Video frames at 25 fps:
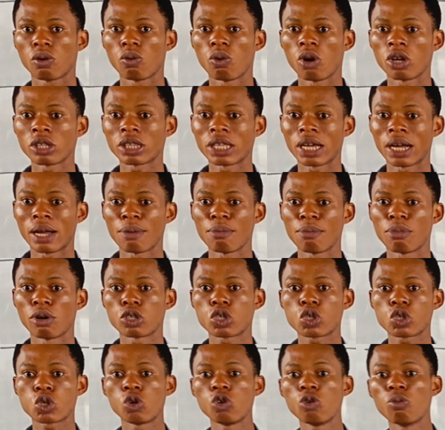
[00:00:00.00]
Water,
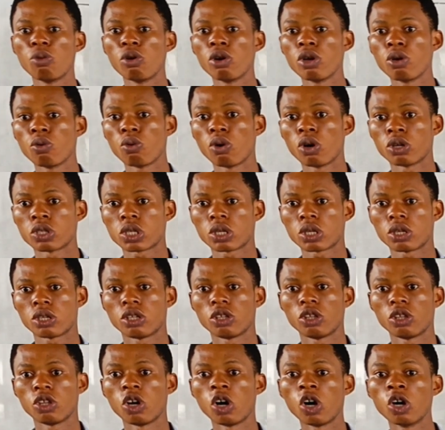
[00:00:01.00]
but soluble in what?
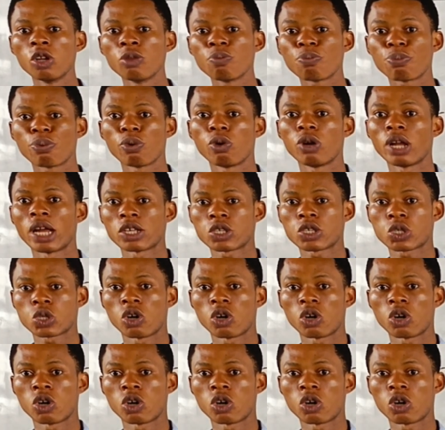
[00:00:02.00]
Non-polar